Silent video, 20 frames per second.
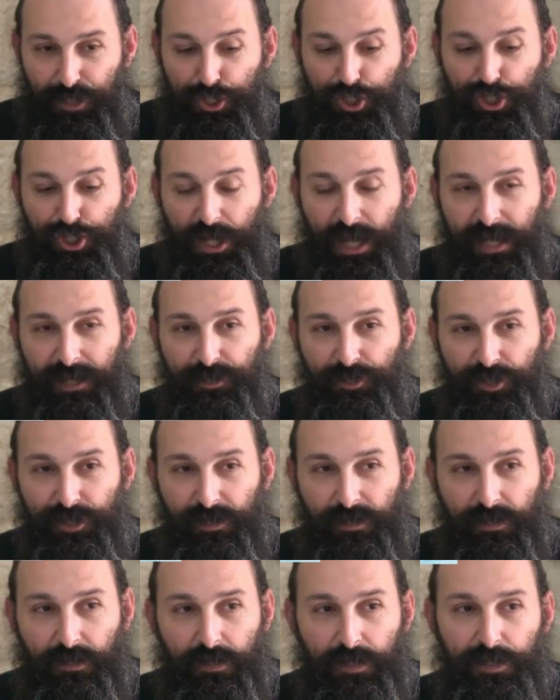
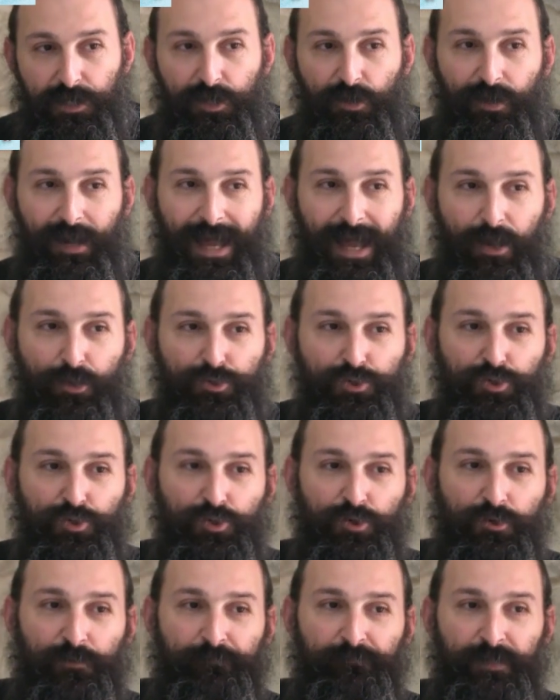changing. You're allowed
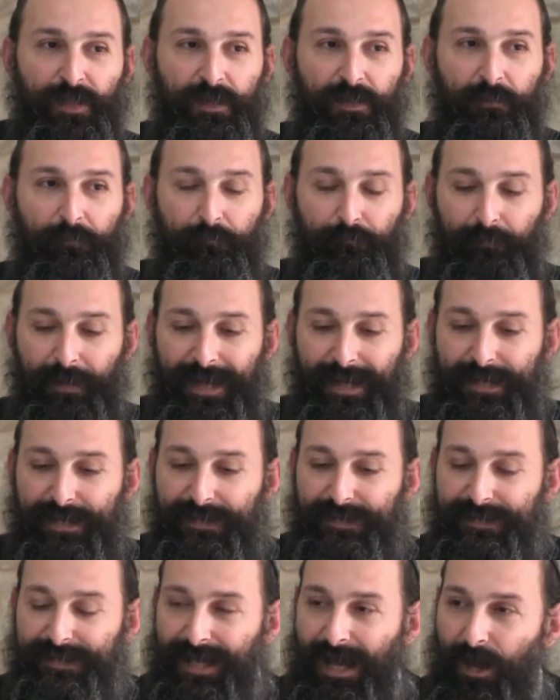to make
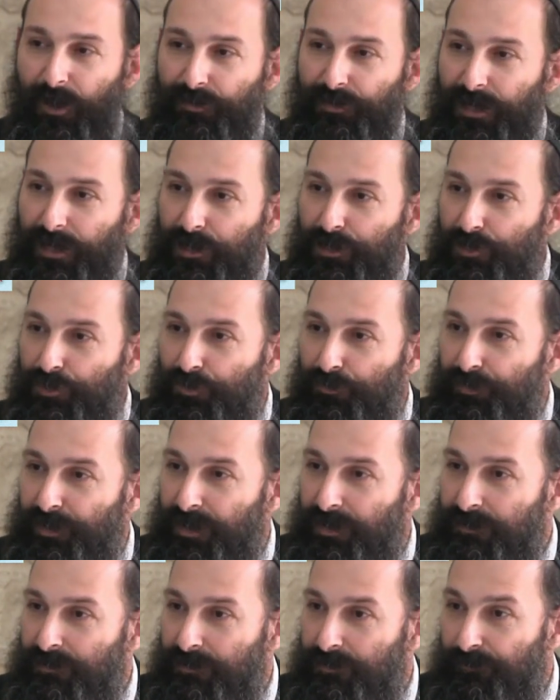it sound a little
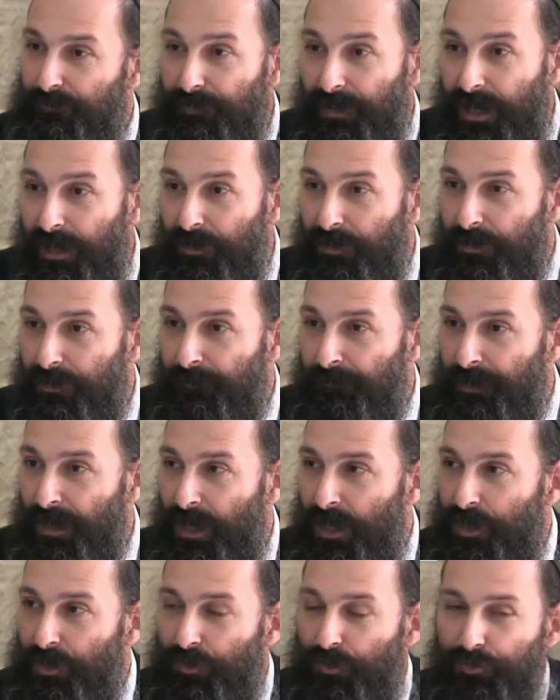bit
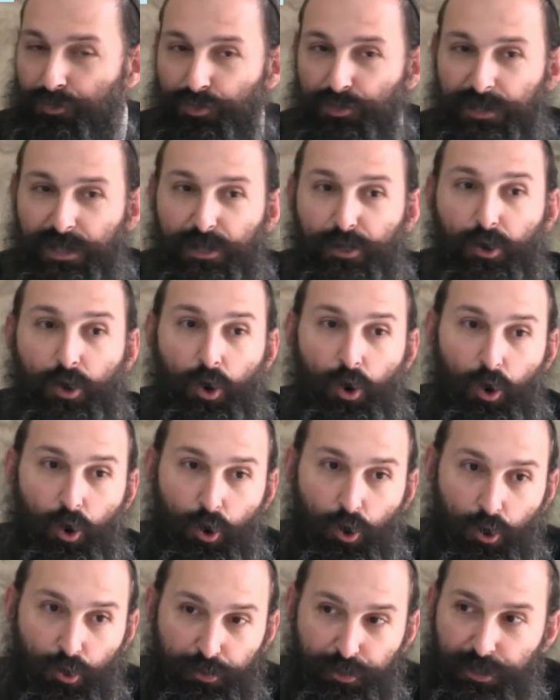better, not to tell
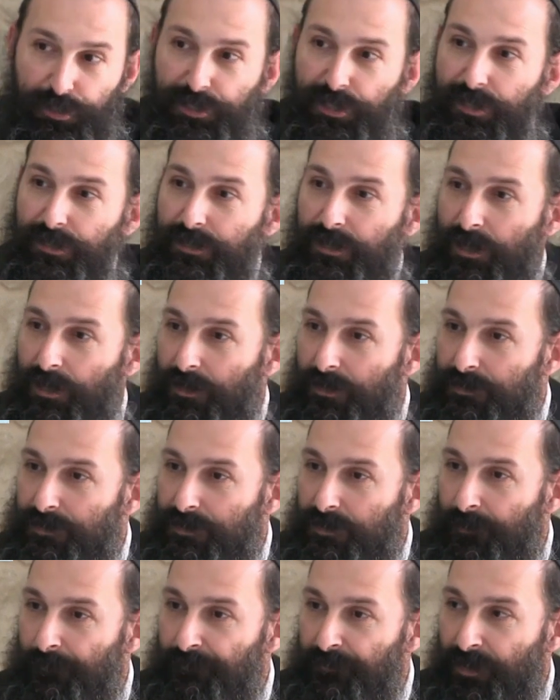all the
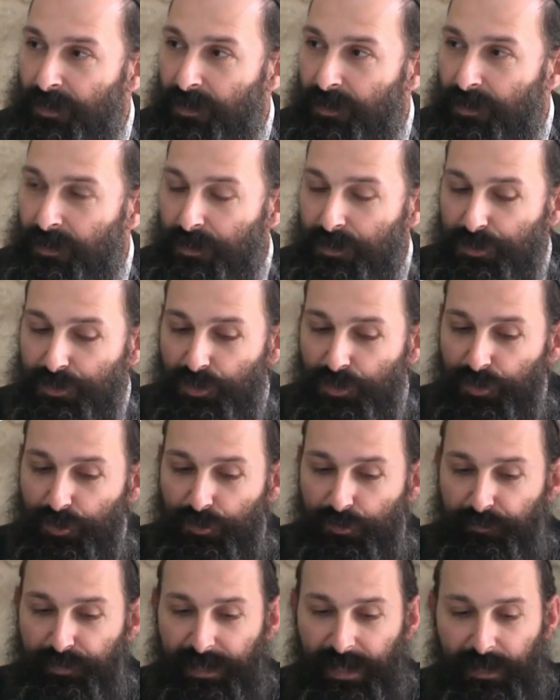details, so
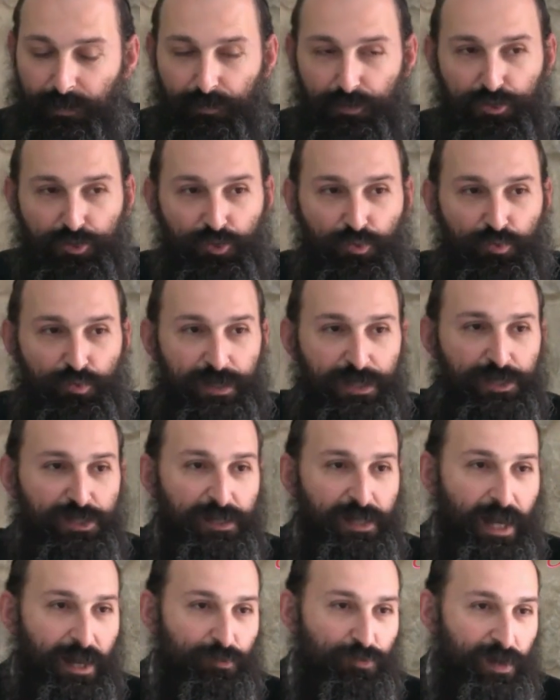you'll be able to
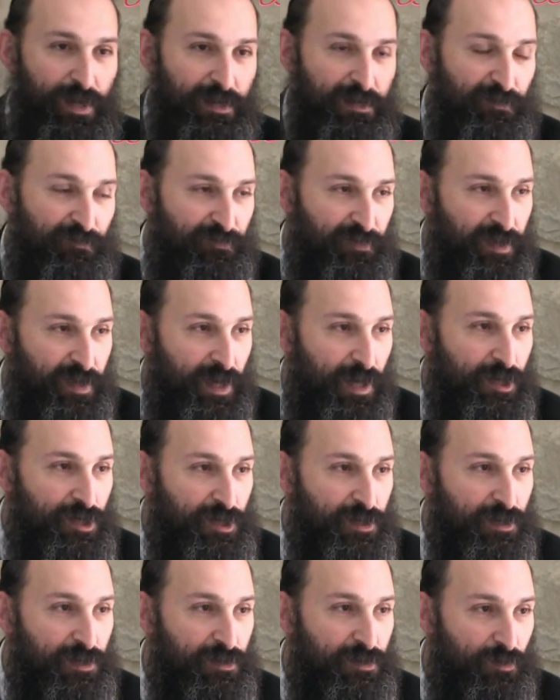reach that
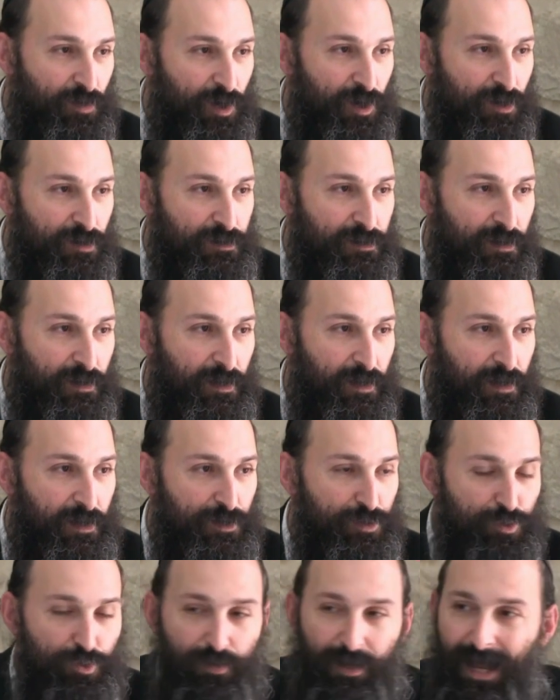rectification in the world.
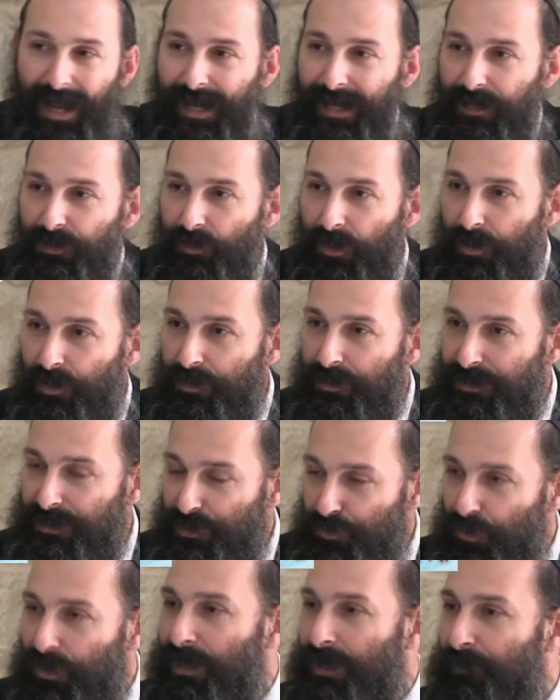To lie, you are
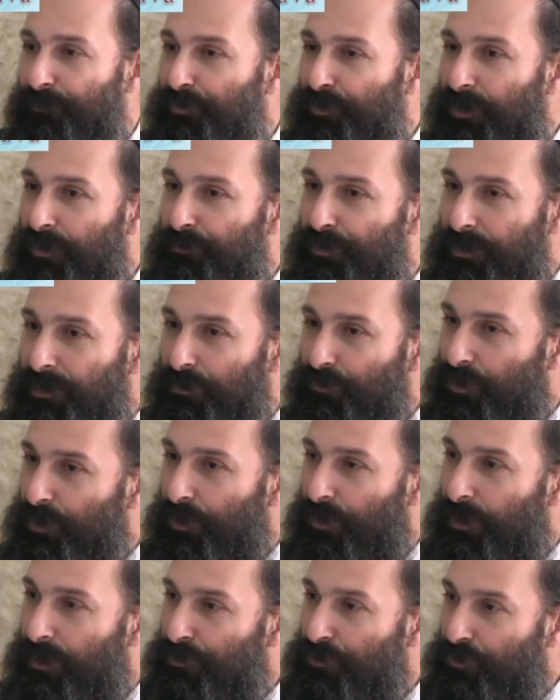strictly prohibited. We're
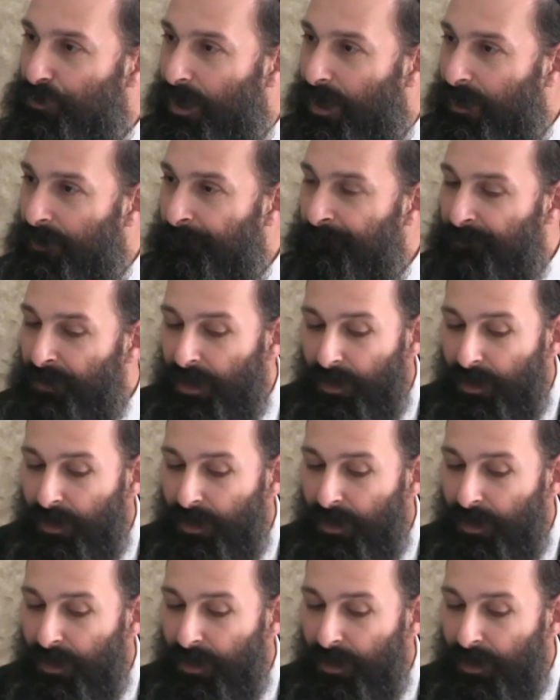not allowed to lie.